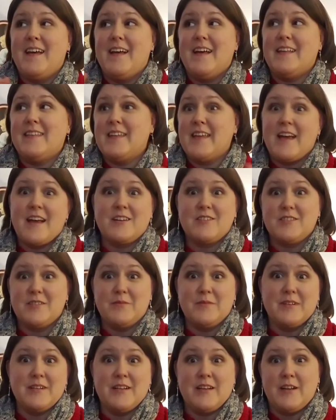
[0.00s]
And they actually
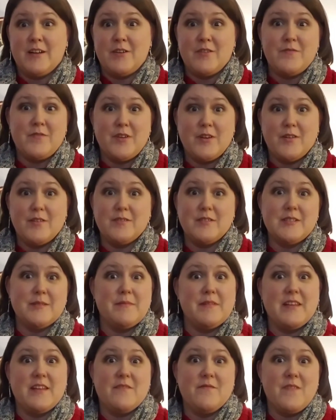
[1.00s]
went and interviewed some of
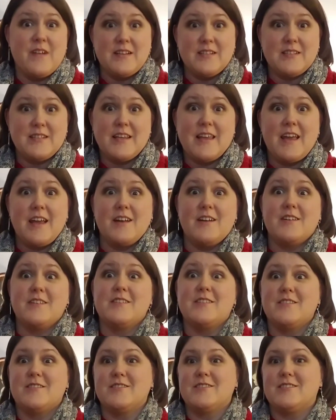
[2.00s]
the
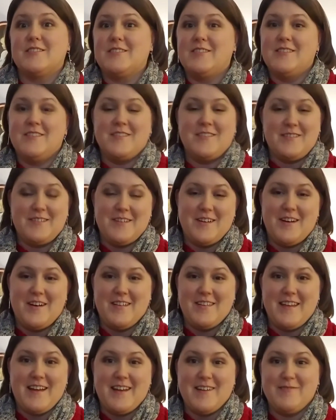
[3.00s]
investigators, all
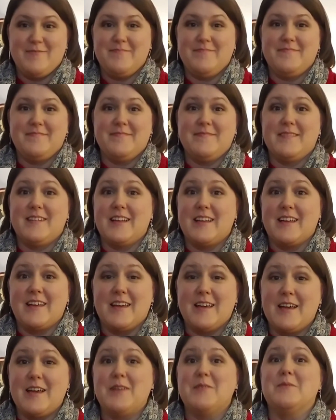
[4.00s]
that. Like,
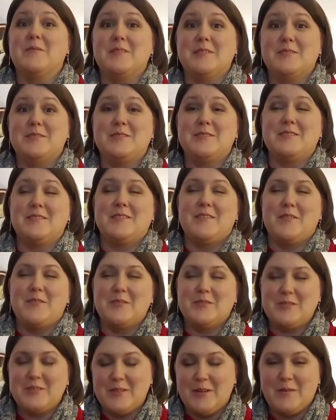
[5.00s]
it was
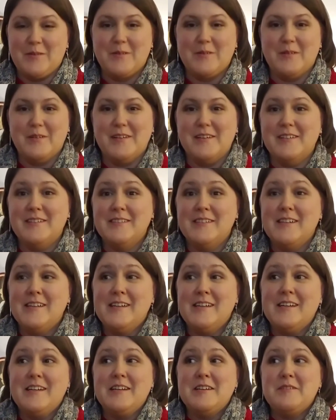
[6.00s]
so cool.
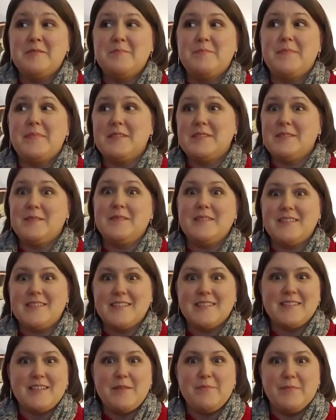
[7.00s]
But it's only
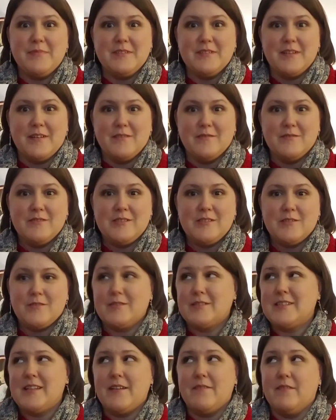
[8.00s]
6 episodes, or
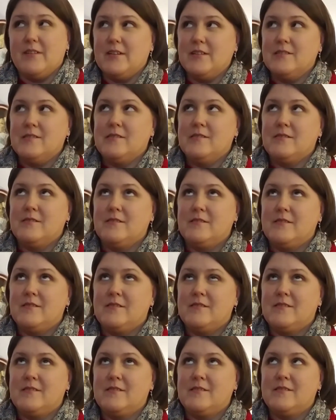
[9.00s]
7.
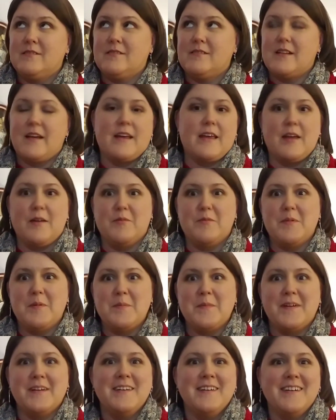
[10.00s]
I can't
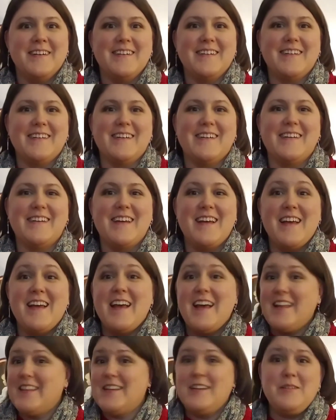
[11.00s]
remember.
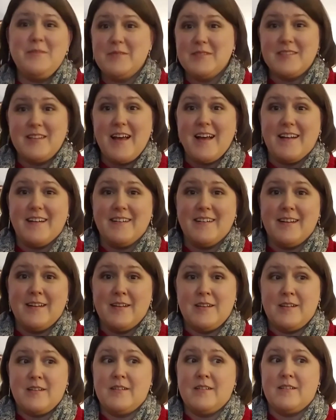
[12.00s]
And then it was done.
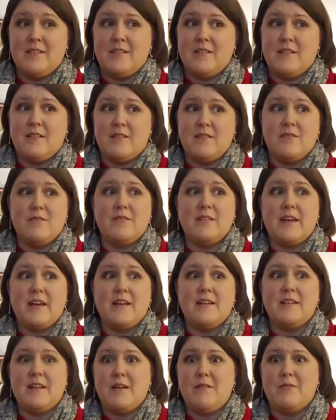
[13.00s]
And,
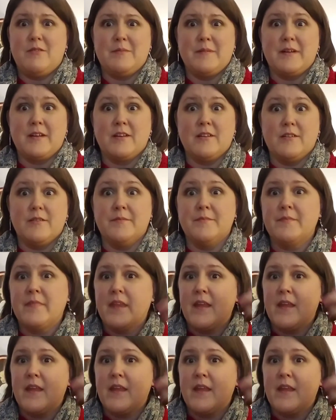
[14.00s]
okay, now what am I going to do?